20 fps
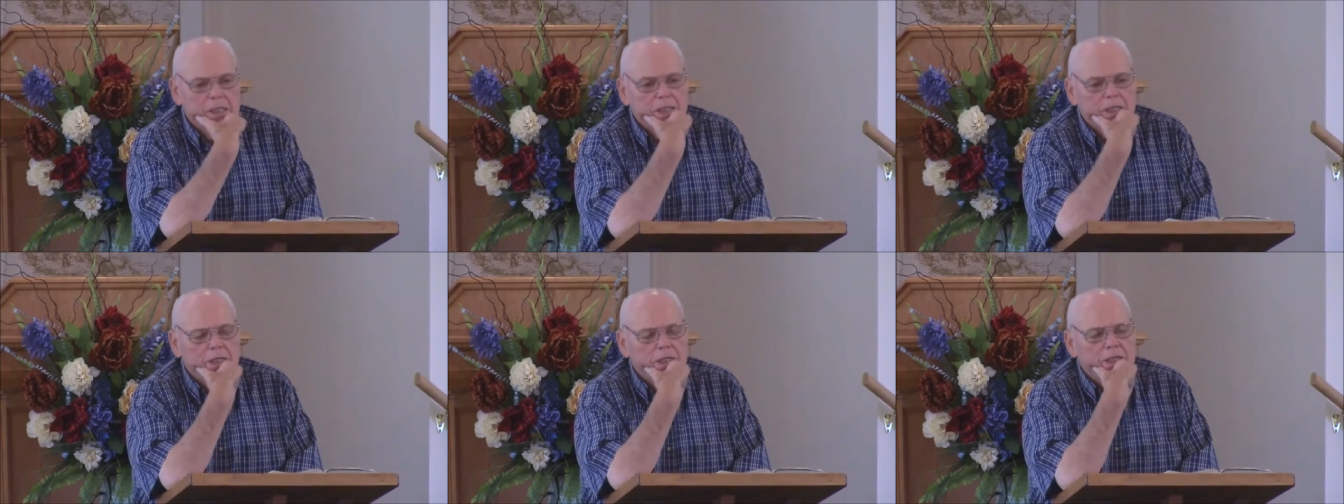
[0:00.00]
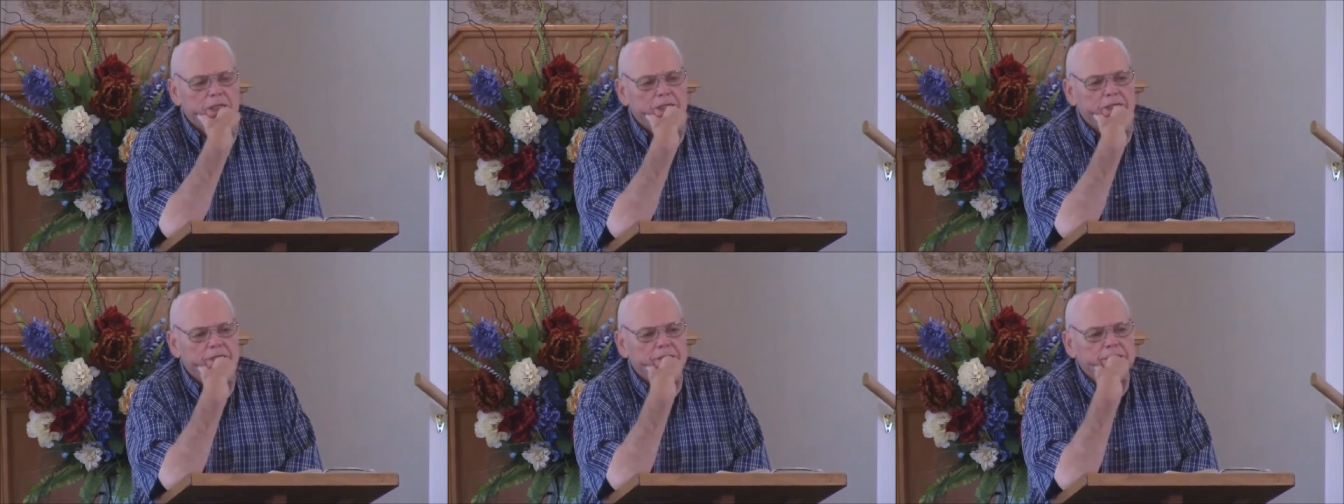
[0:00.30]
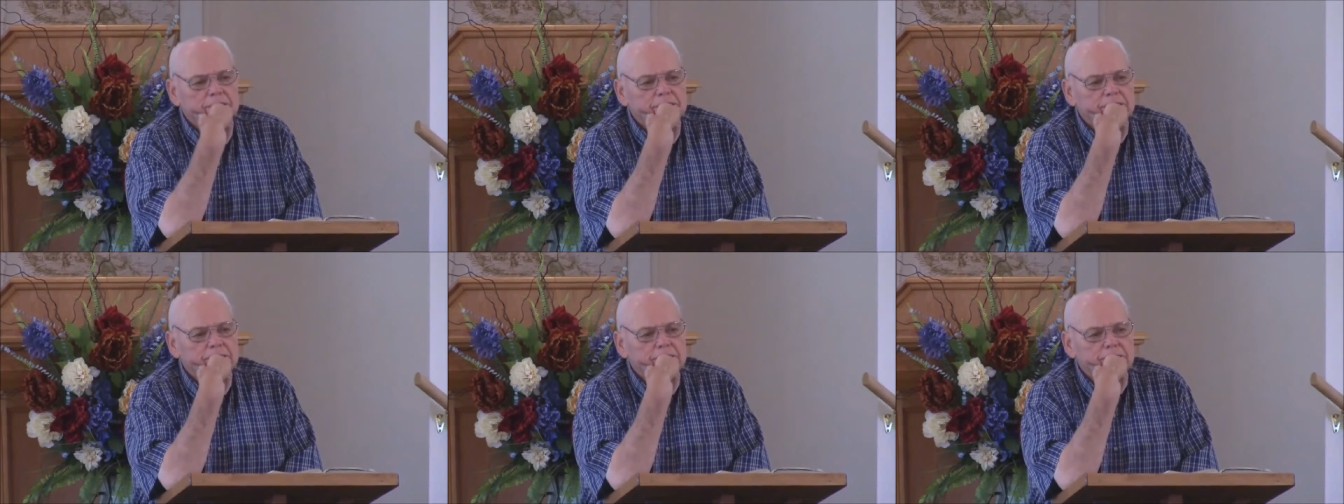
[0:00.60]

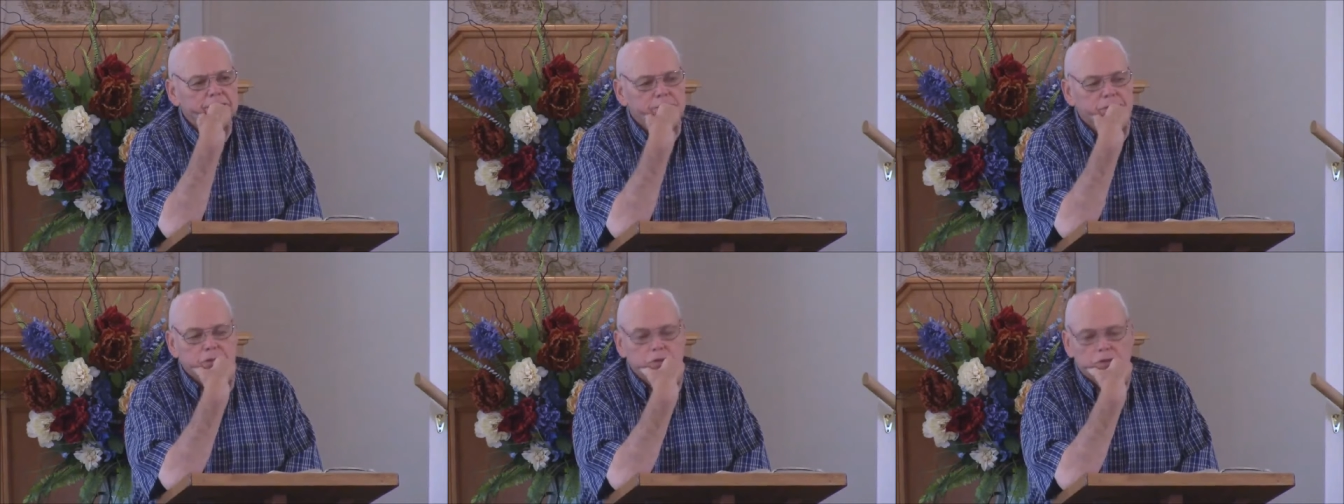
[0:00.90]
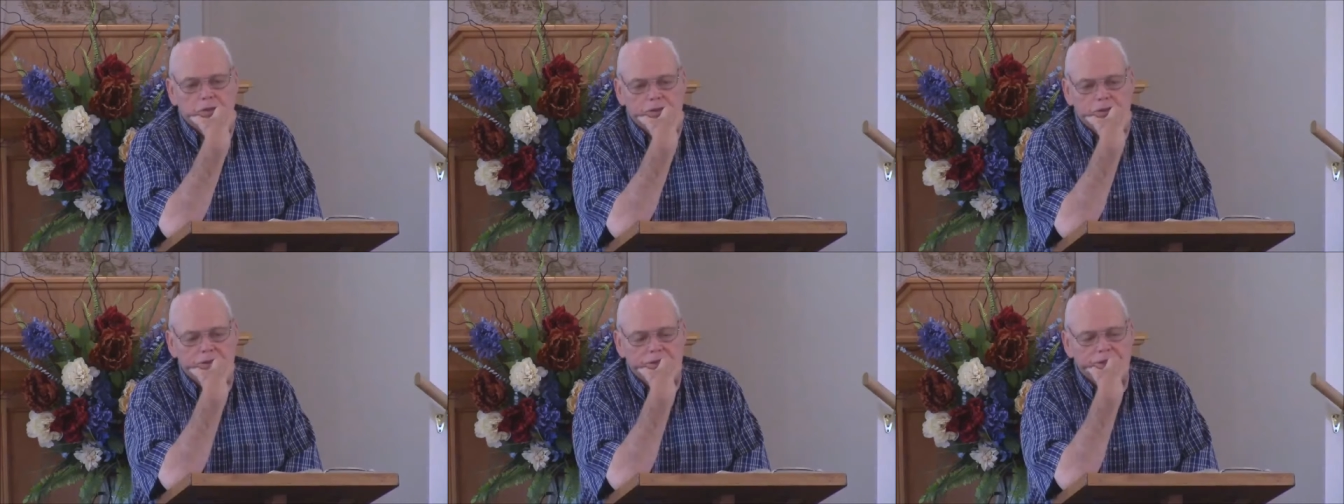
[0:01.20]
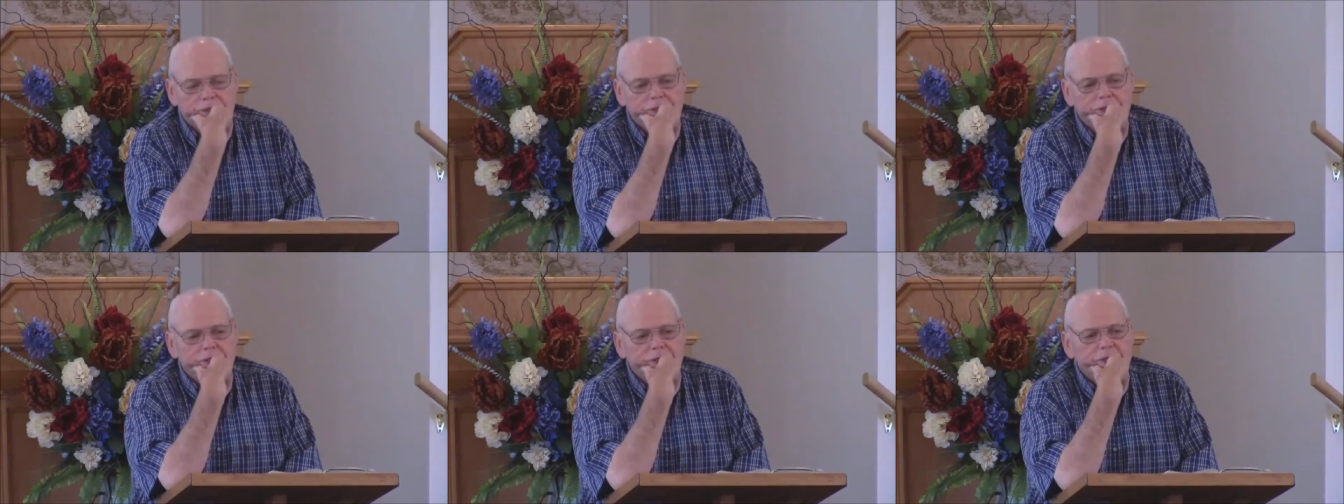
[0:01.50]
And
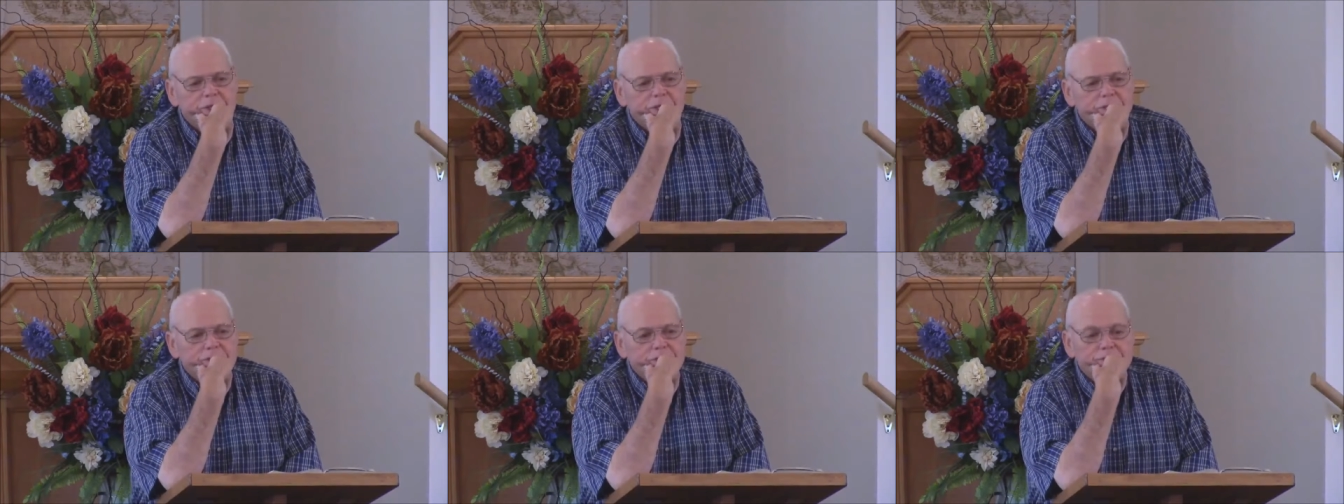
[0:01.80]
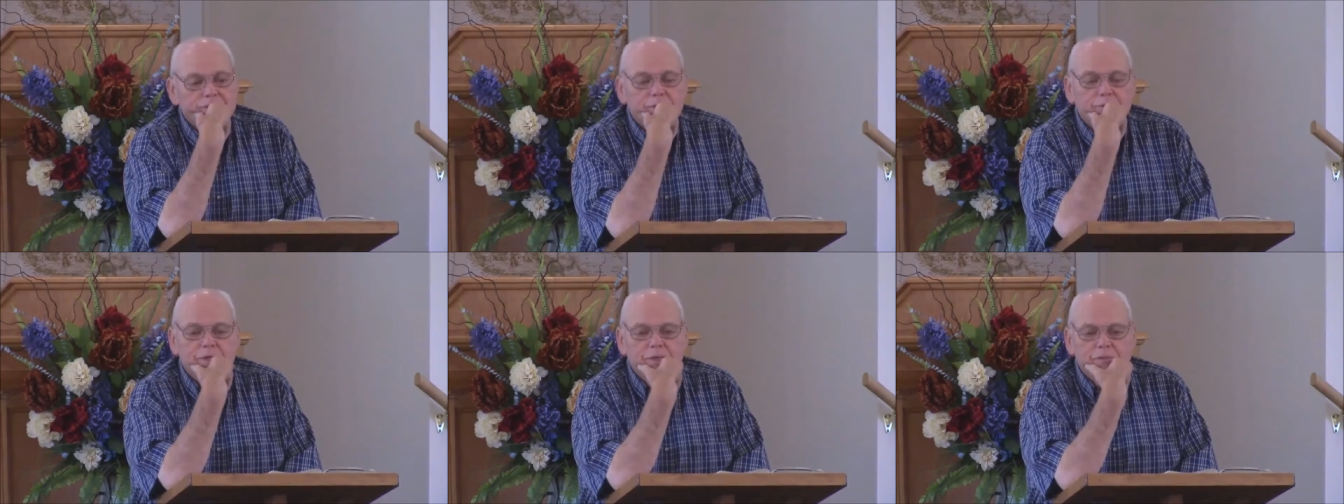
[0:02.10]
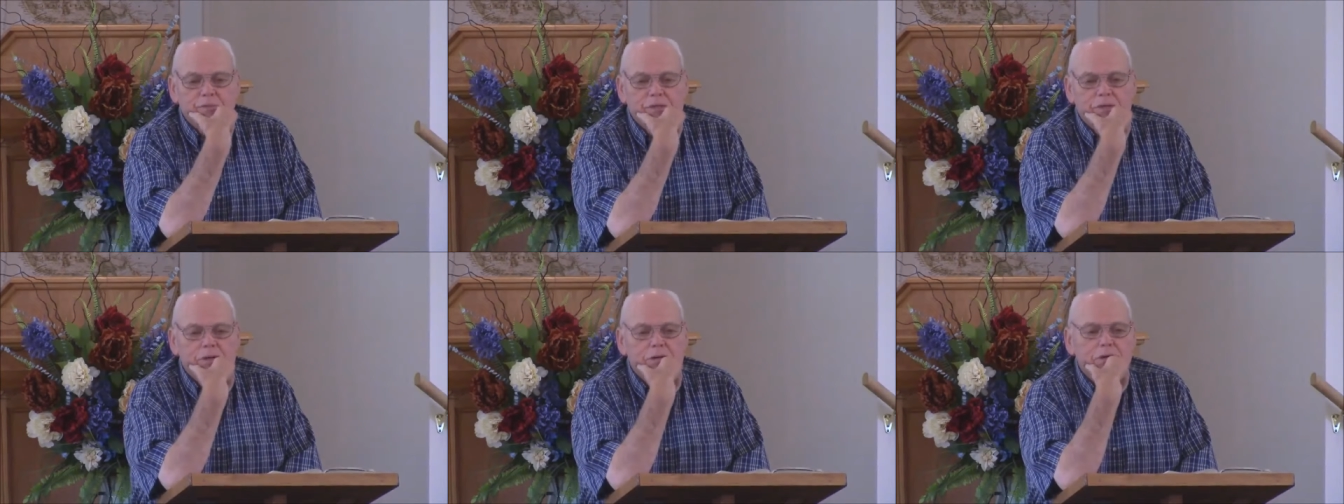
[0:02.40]

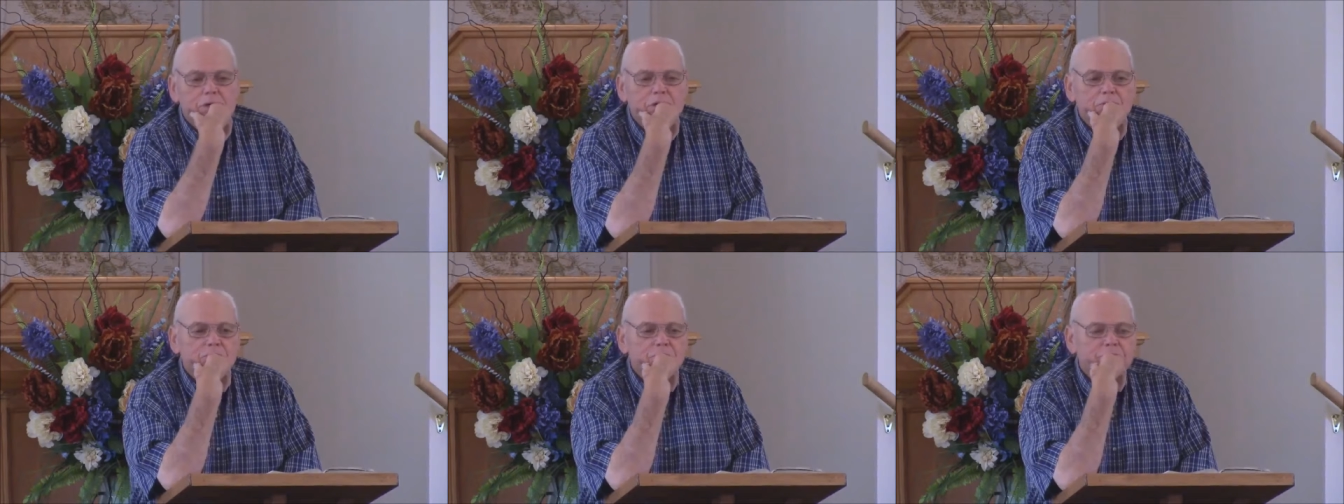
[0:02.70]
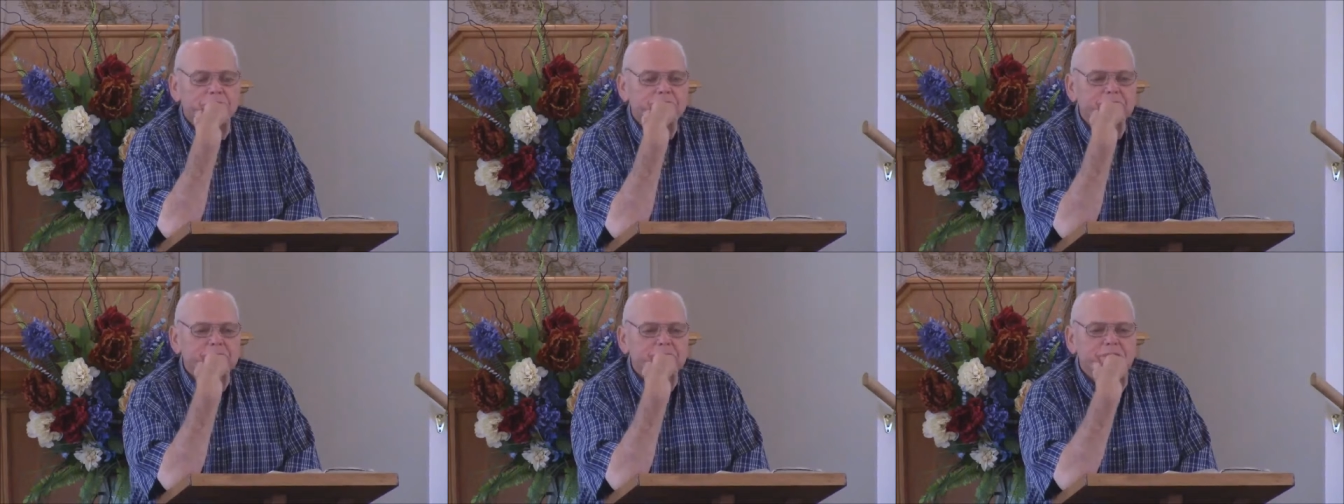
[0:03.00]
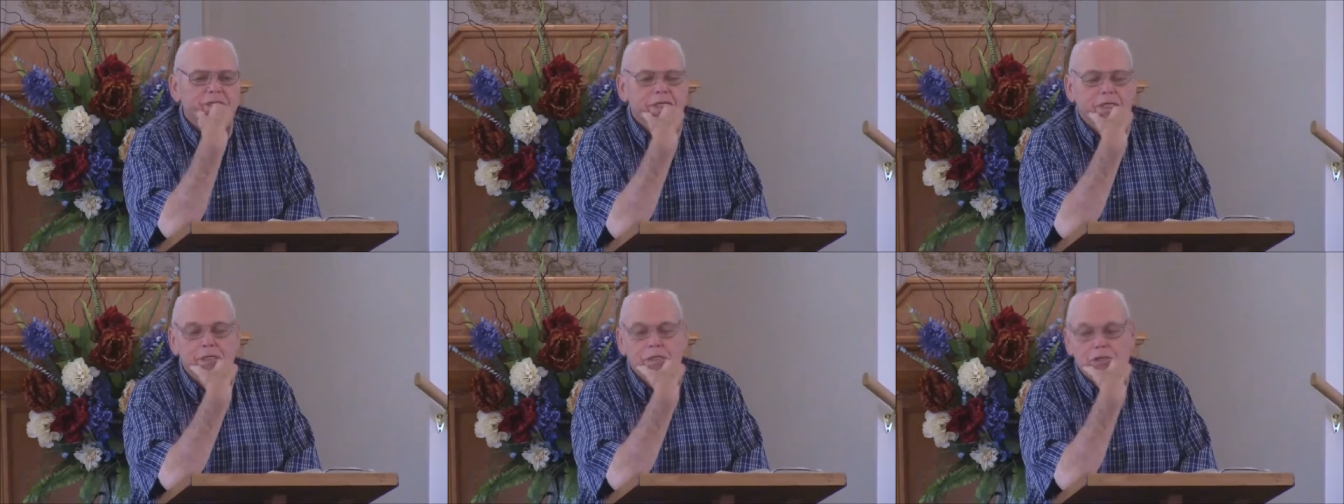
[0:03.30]
sometimes the guard would
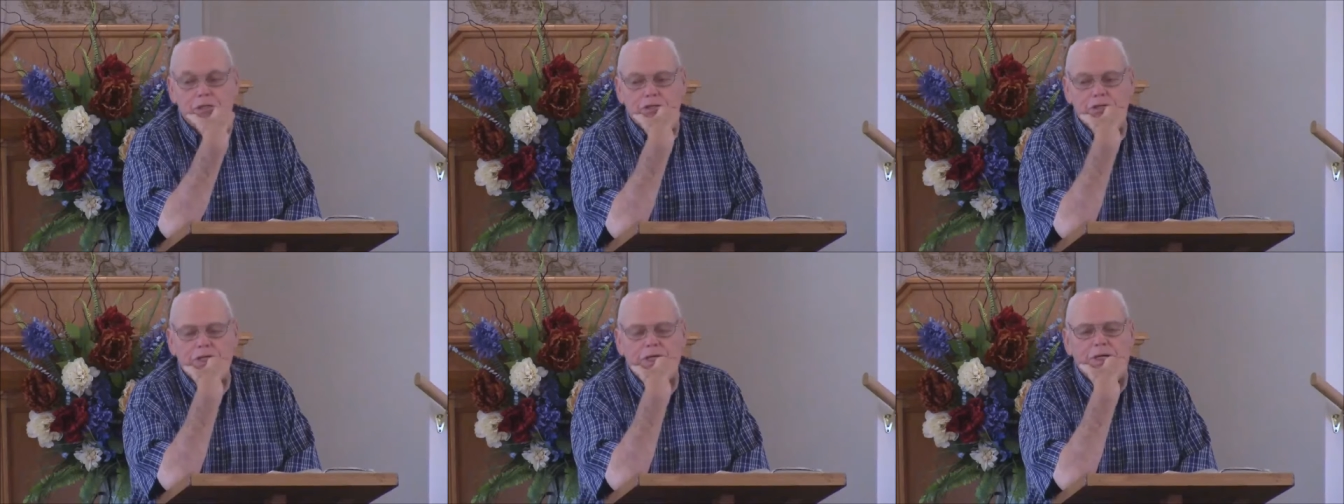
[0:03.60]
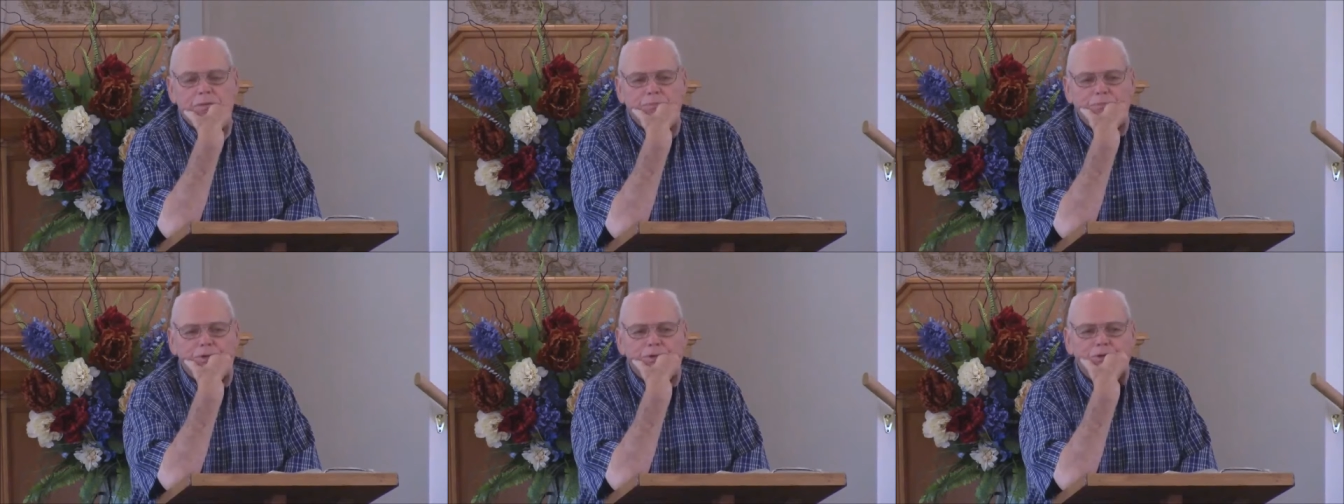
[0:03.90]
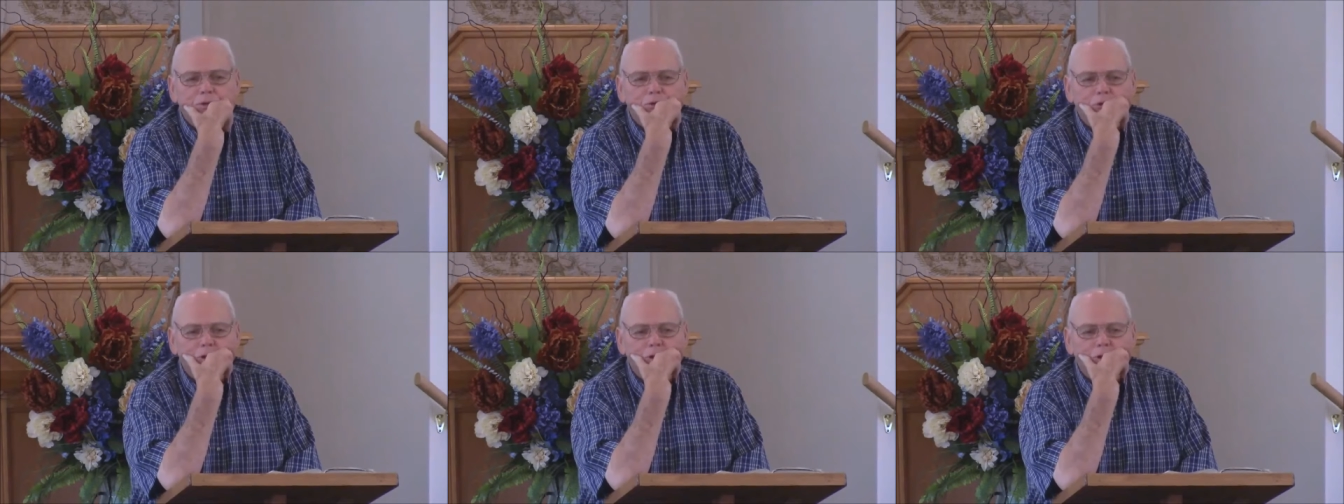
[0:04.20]
take a little nap, you know.